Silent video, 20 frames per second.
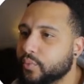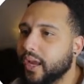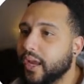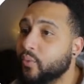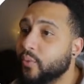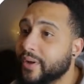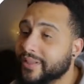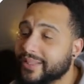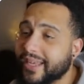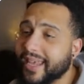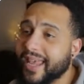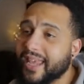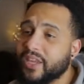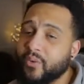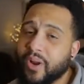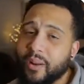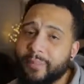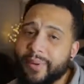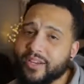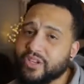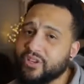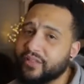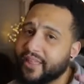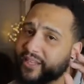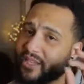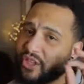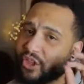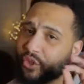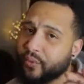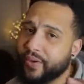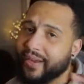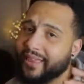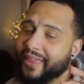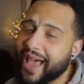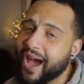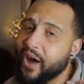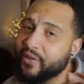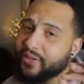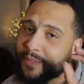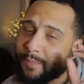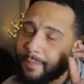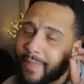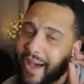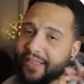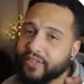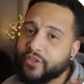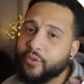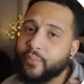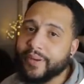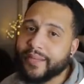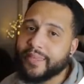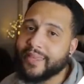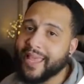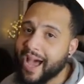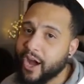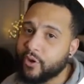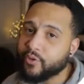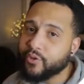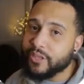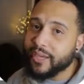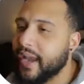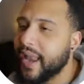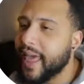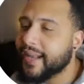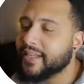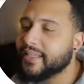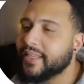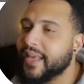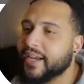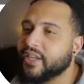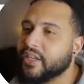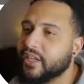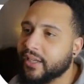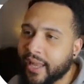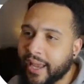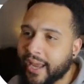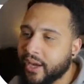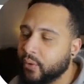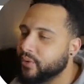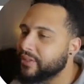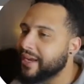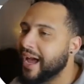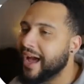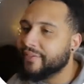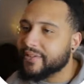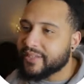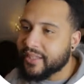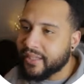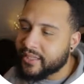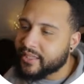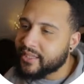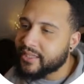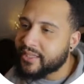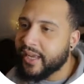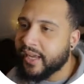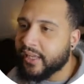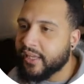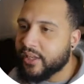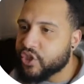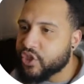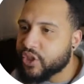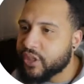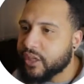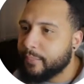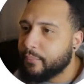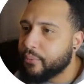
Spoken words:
And once again, you want to make sure that's 3000 by 3000. Next section, language. Obviously, this is English.